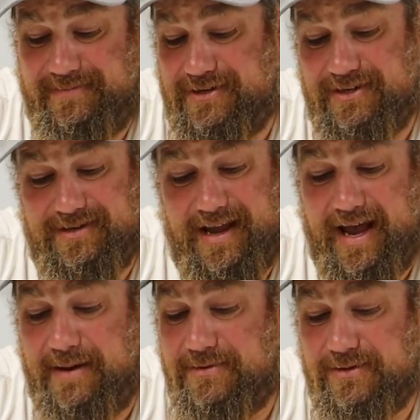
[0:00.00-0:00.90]
just
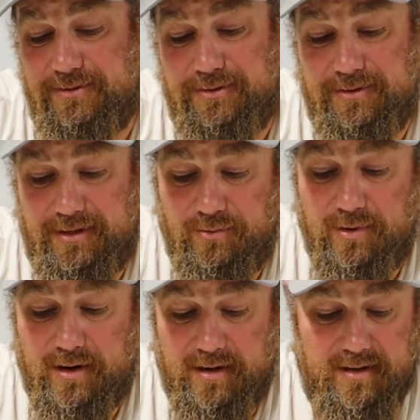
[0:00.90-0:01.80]
absolutely
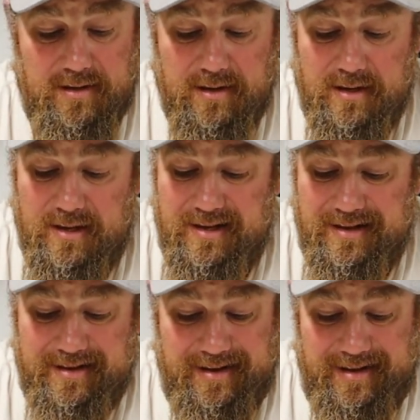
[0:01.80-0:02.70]
work.
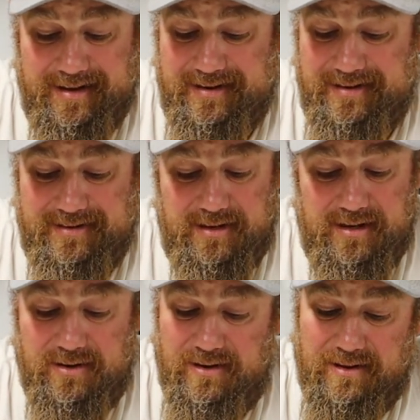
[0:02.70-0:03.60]
And
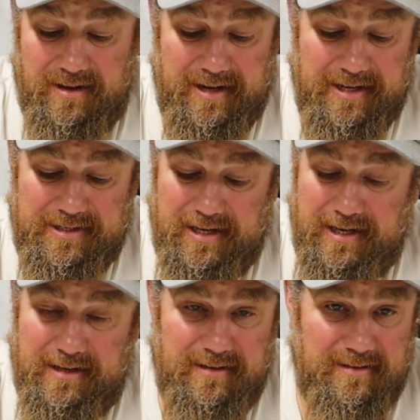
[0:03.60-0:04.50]
in all
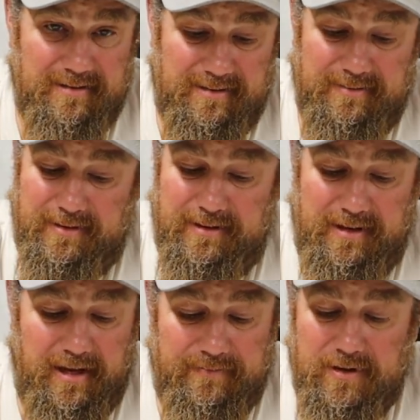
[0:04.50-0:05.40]
honesty,
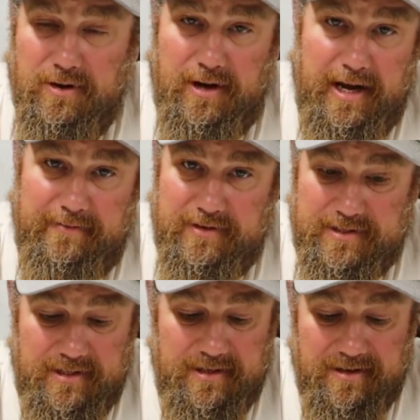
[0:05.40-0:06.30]
if you don't have
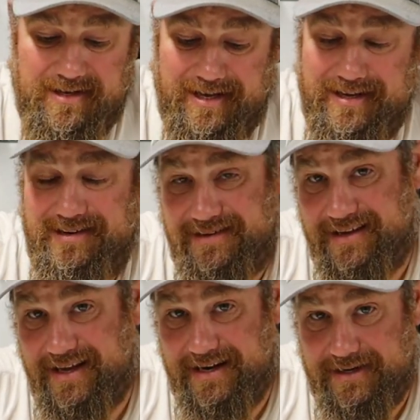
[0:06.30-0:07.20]
this in your kit,
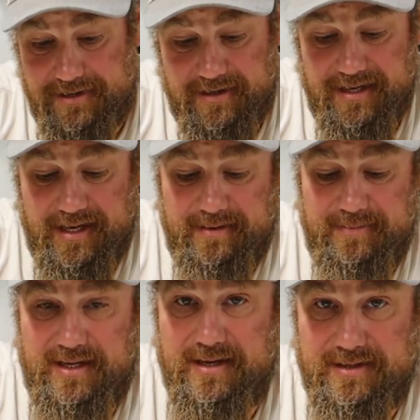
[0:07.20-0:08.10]
get it in your
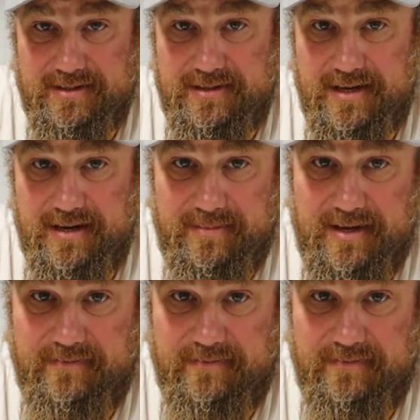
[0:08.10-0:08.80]
kit because it's going to be